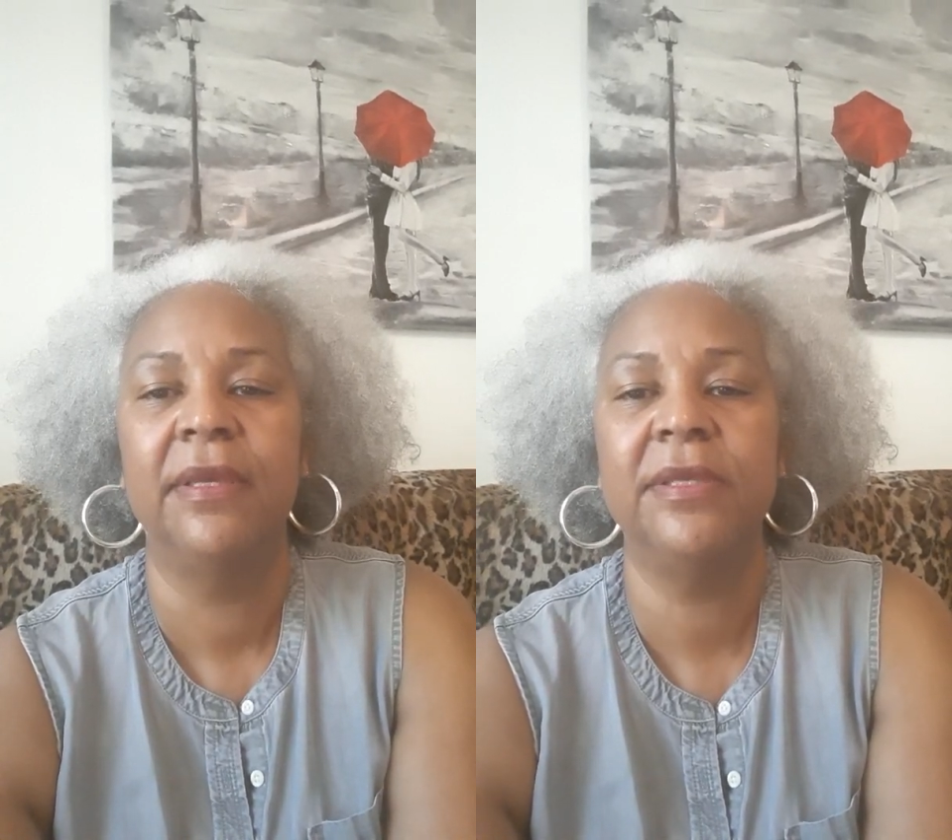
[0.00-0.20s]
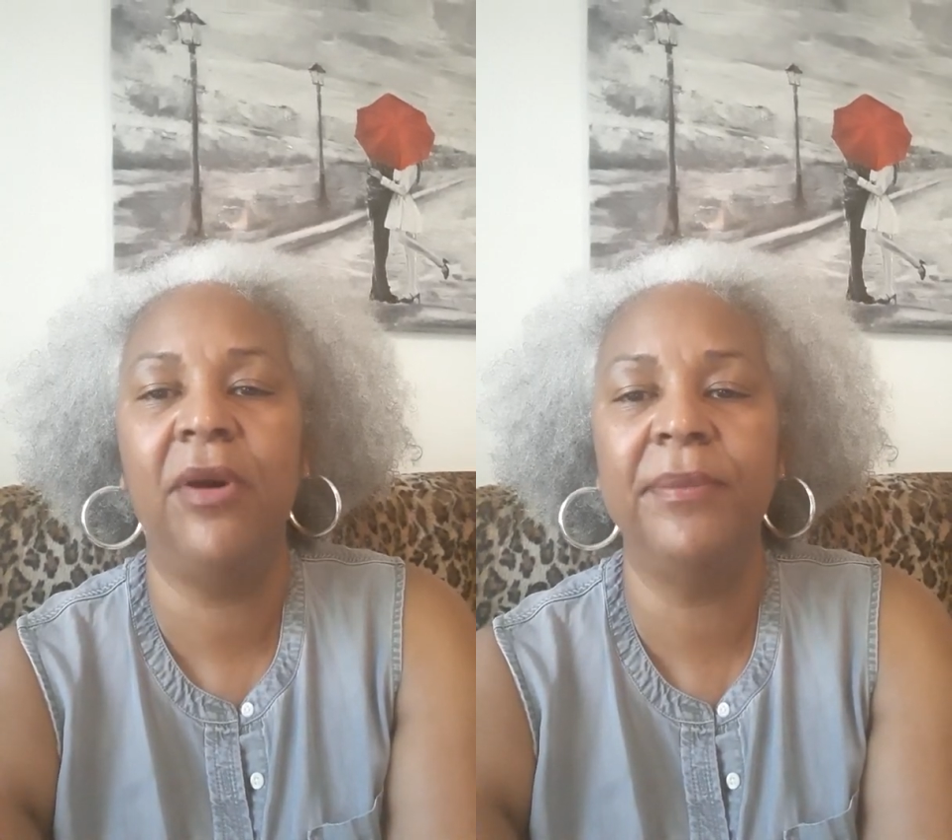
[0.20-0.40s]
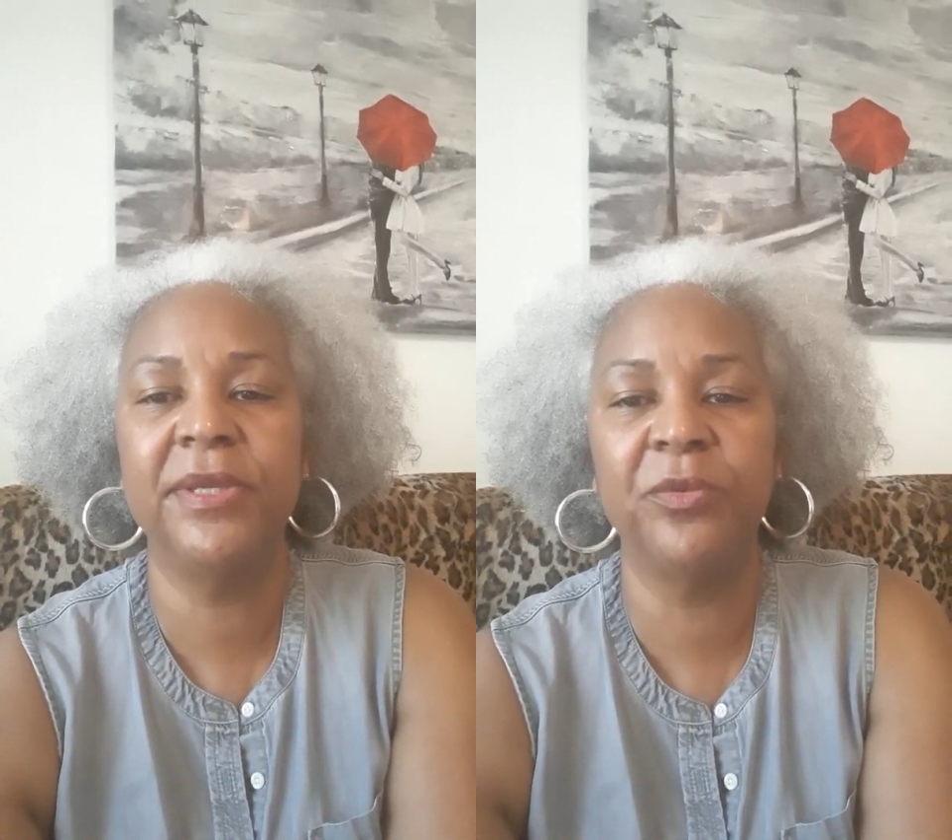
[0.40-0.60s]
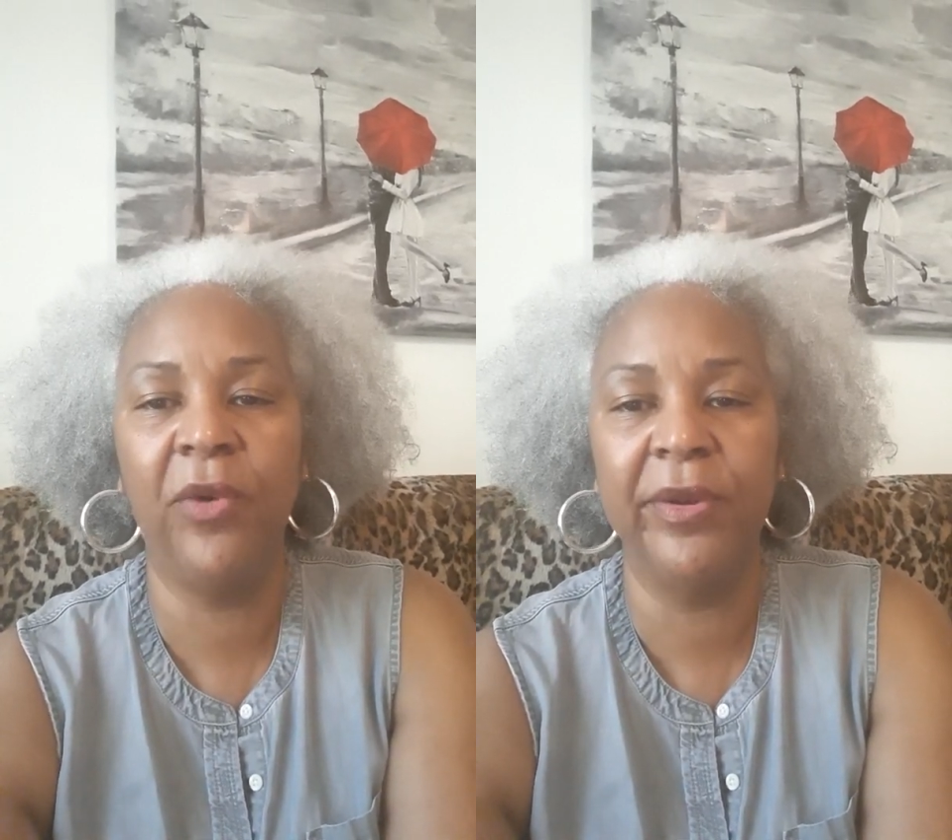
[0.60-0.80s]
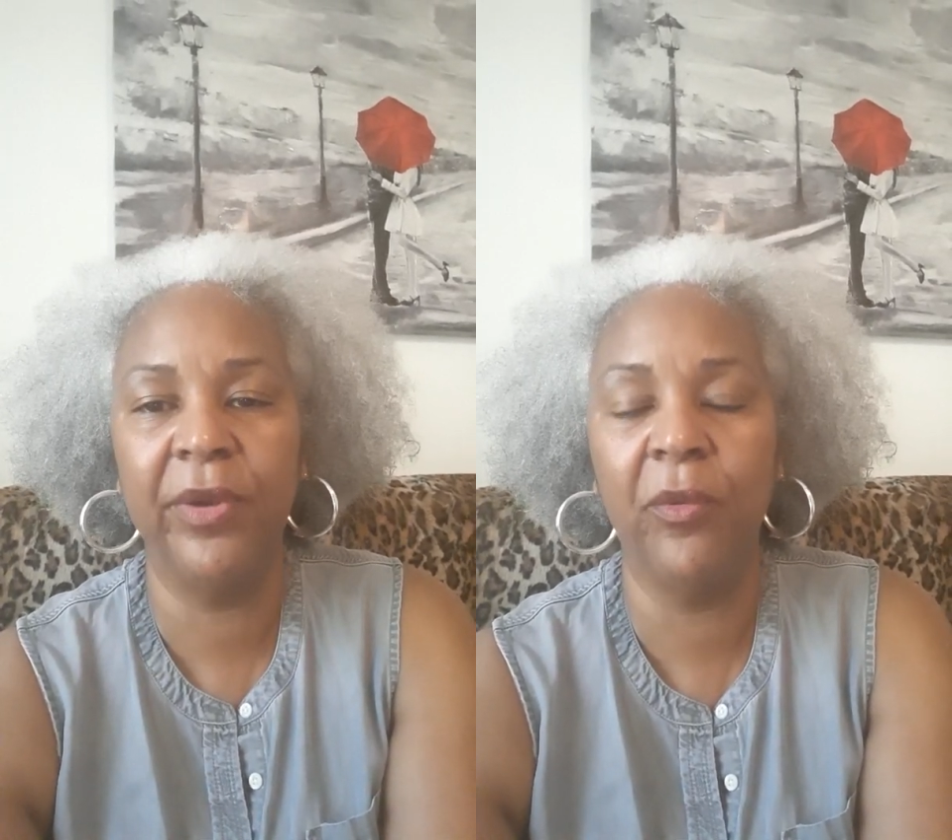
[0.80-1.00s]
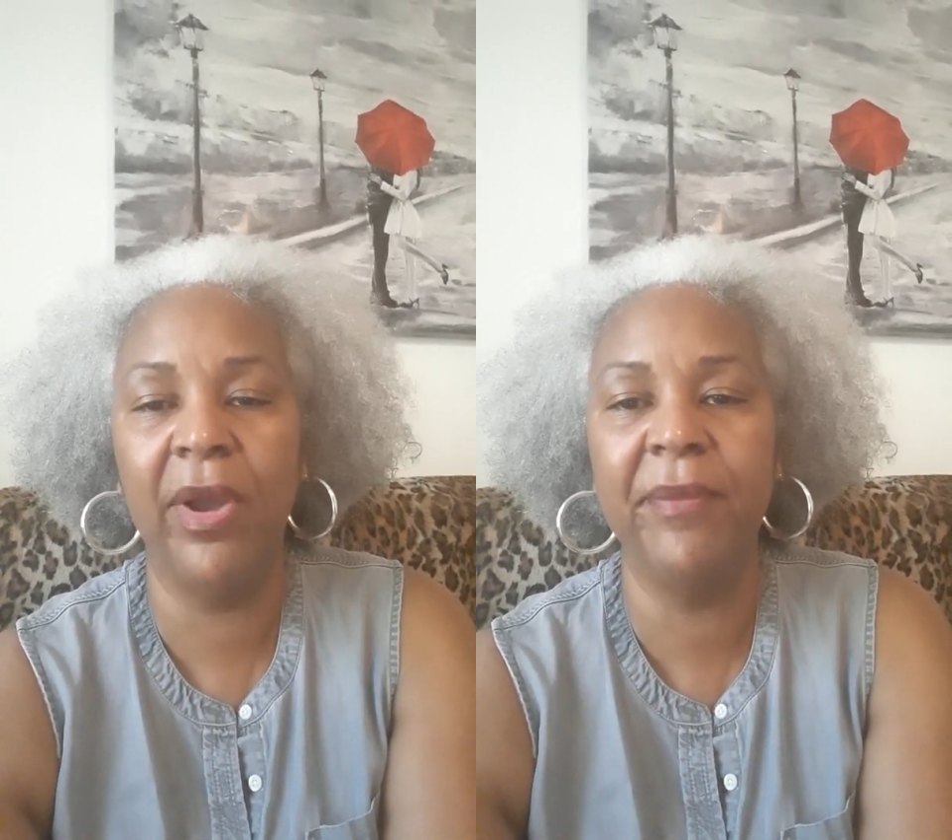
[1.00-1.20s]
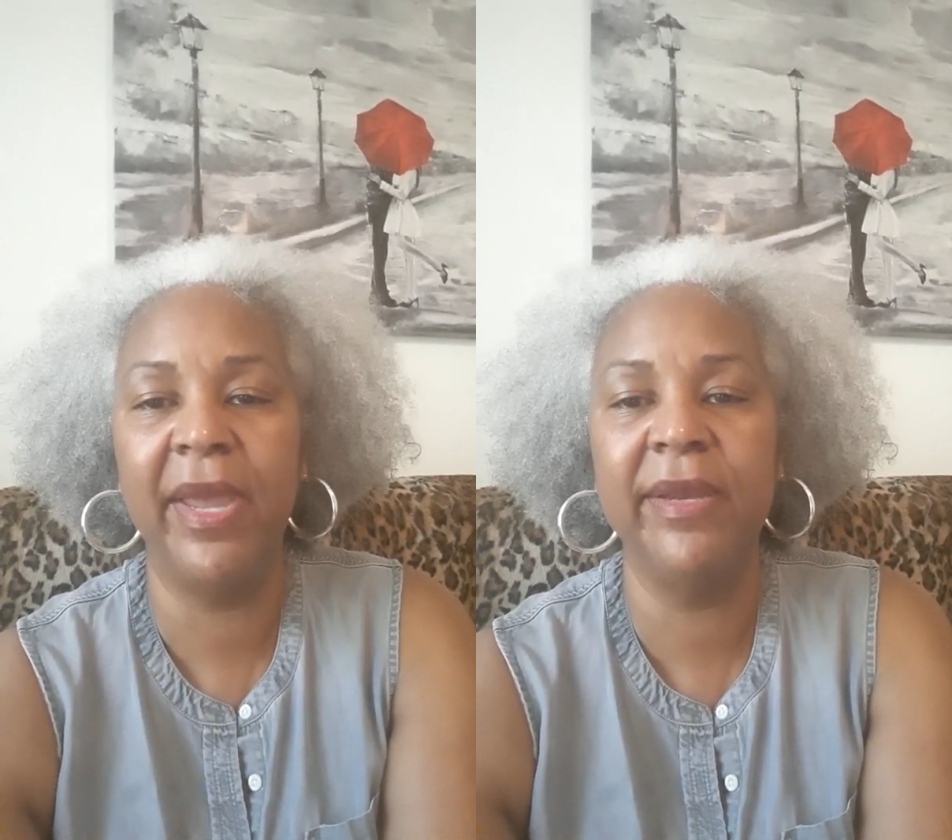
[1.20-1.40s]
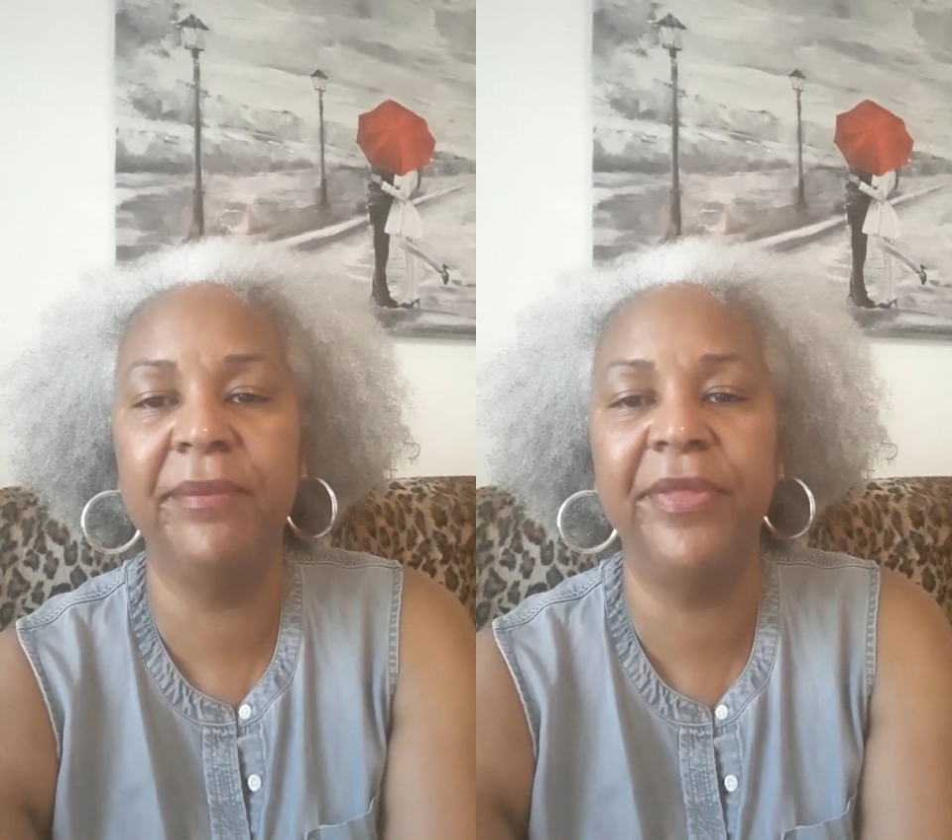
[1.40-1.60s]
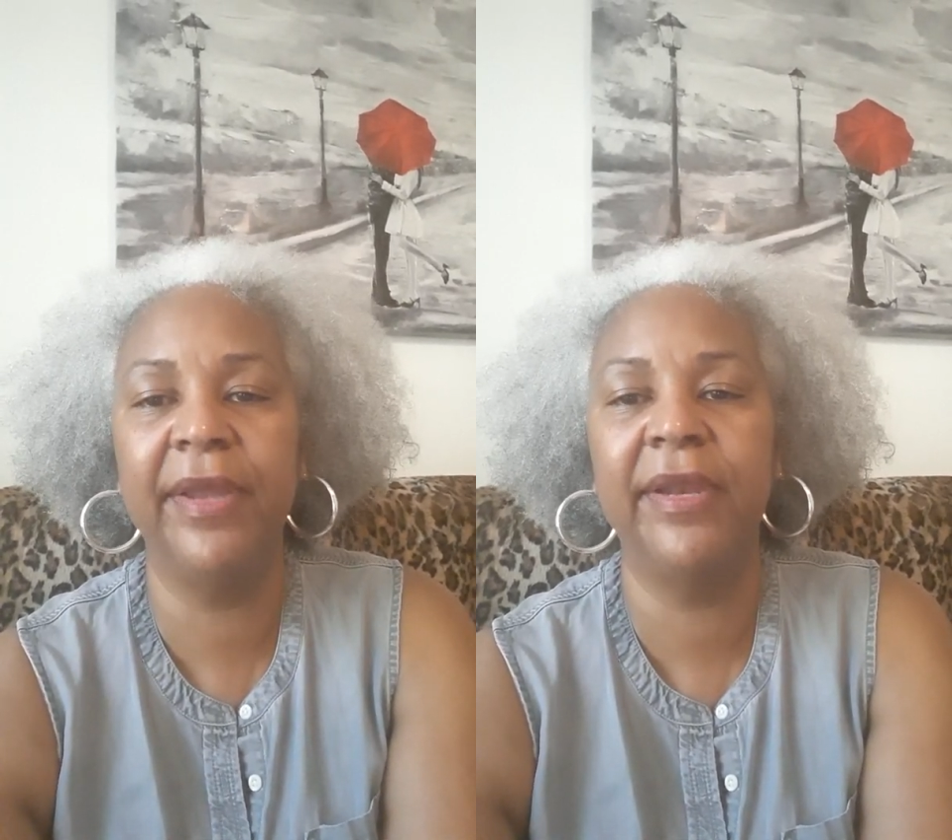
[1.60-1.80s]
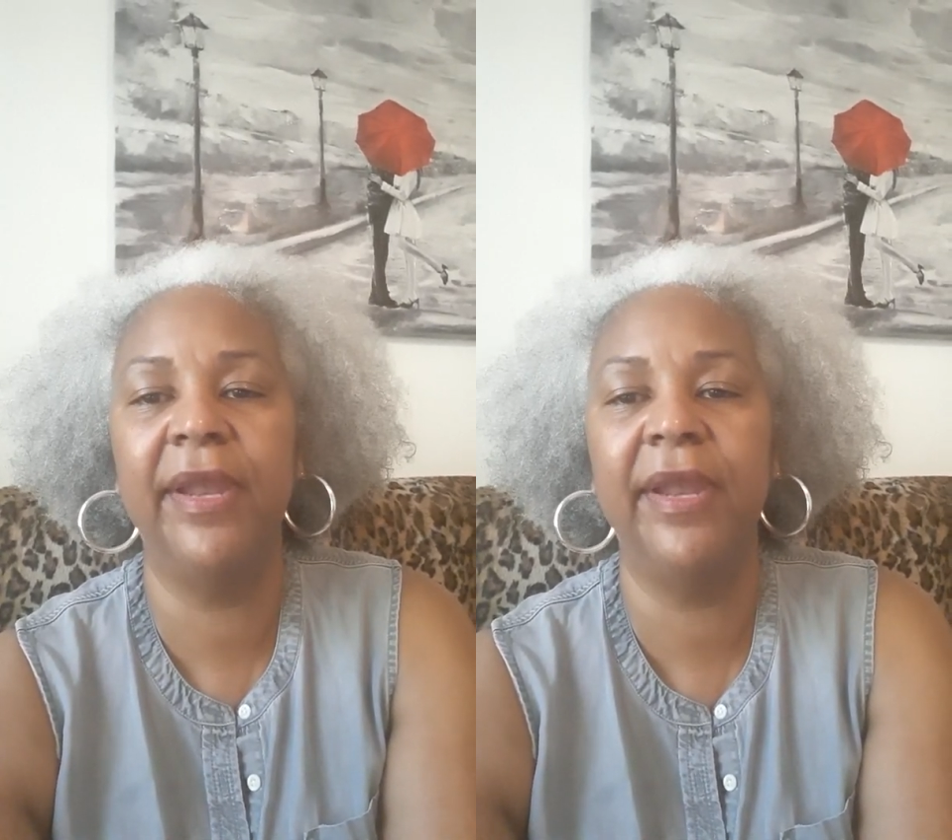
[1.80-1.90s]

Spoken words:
So I'm just wondering what made them think